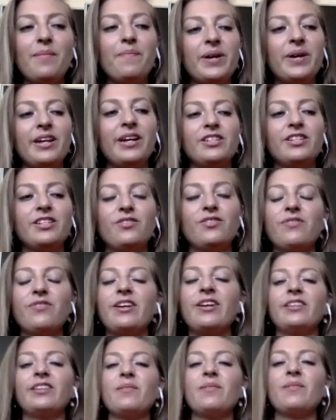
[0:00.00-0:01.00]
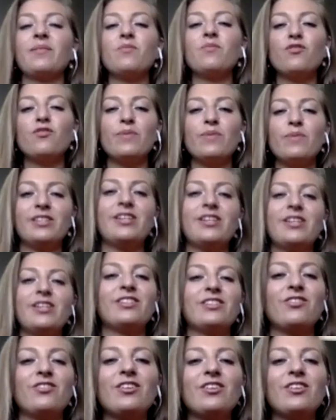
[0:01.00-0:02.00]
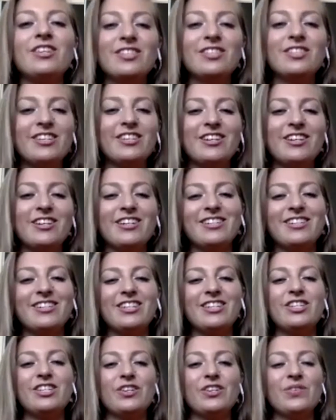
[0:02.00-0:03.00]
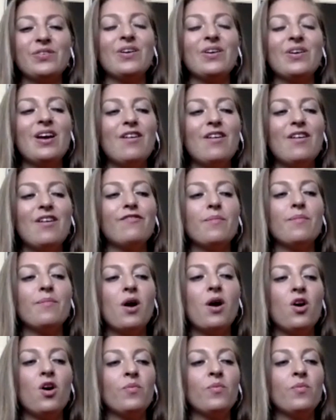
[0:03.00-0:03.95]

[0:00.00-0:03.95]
But I do find that movement snacks are easier to do from home,